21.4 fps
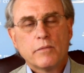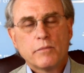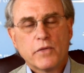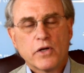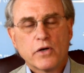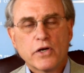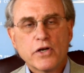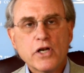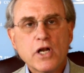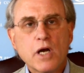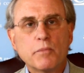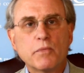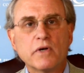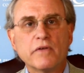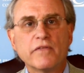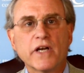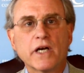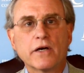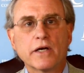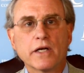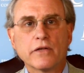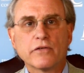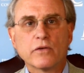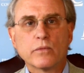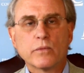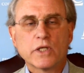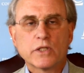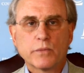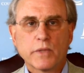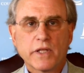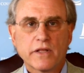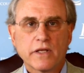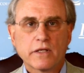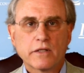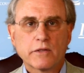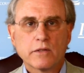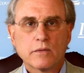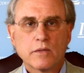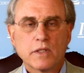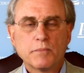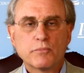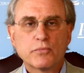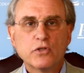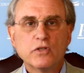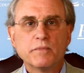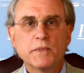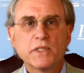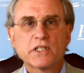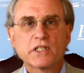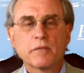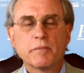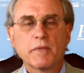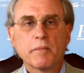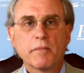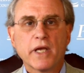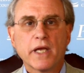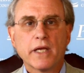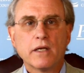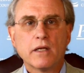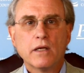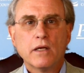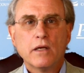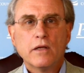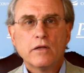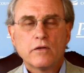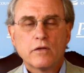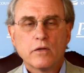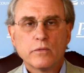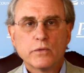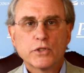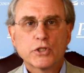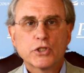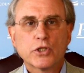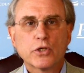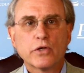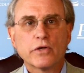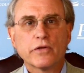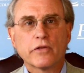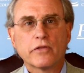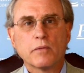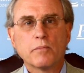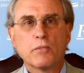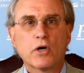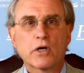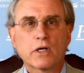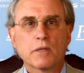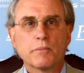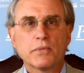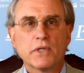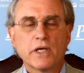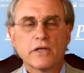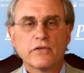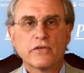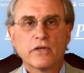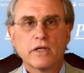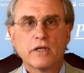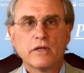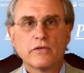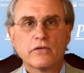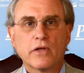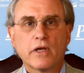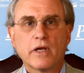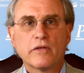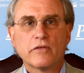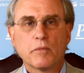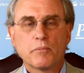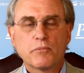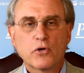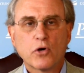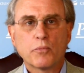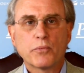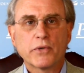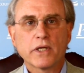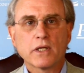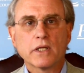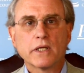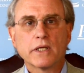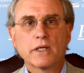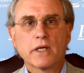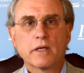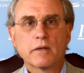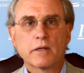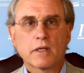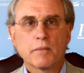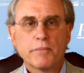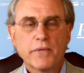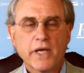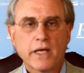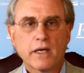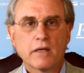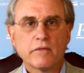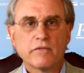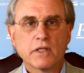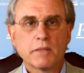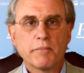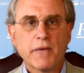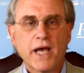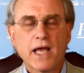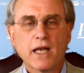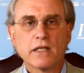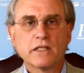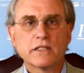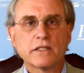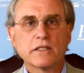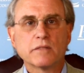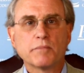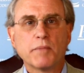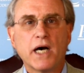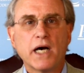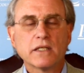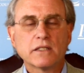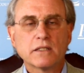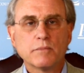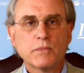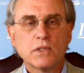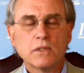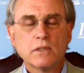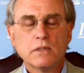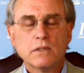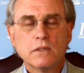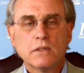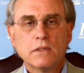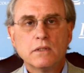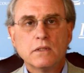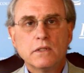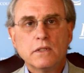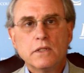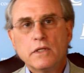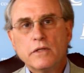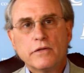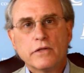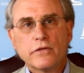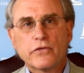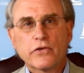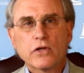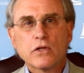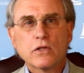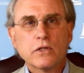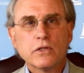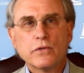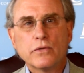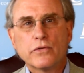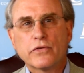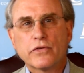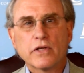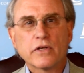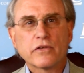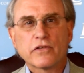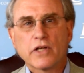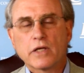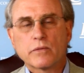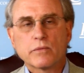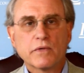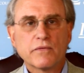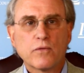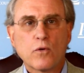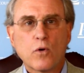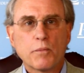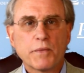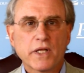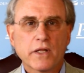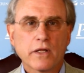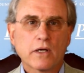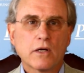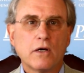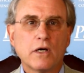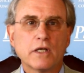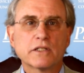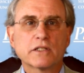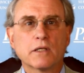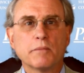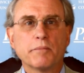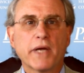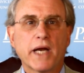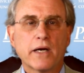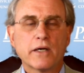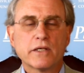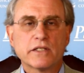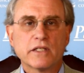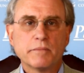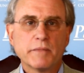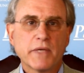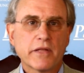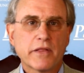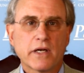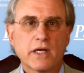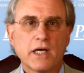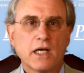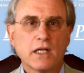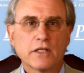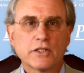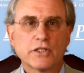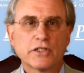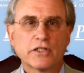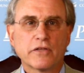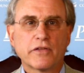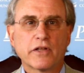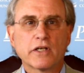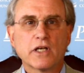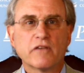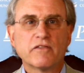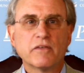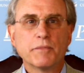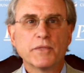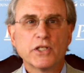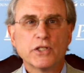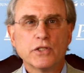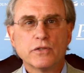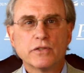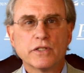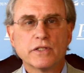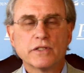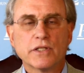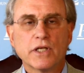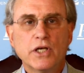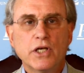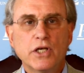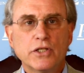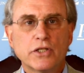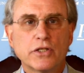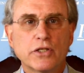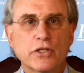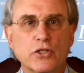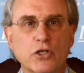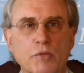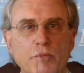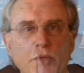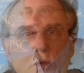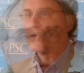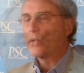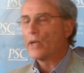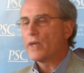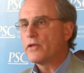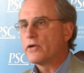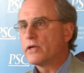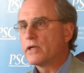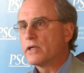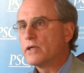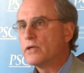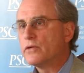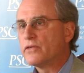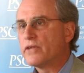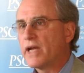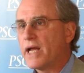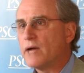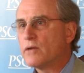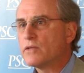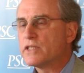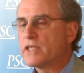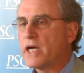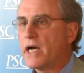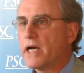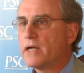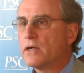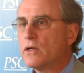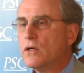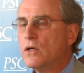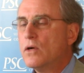There are a number of areas in which we think improvements can be made to ensure that the marketplace is as appropriately and competitively balanced as possible. This includes things like reforming the cost comparison methodologies that the government uses to determine whether to use an outside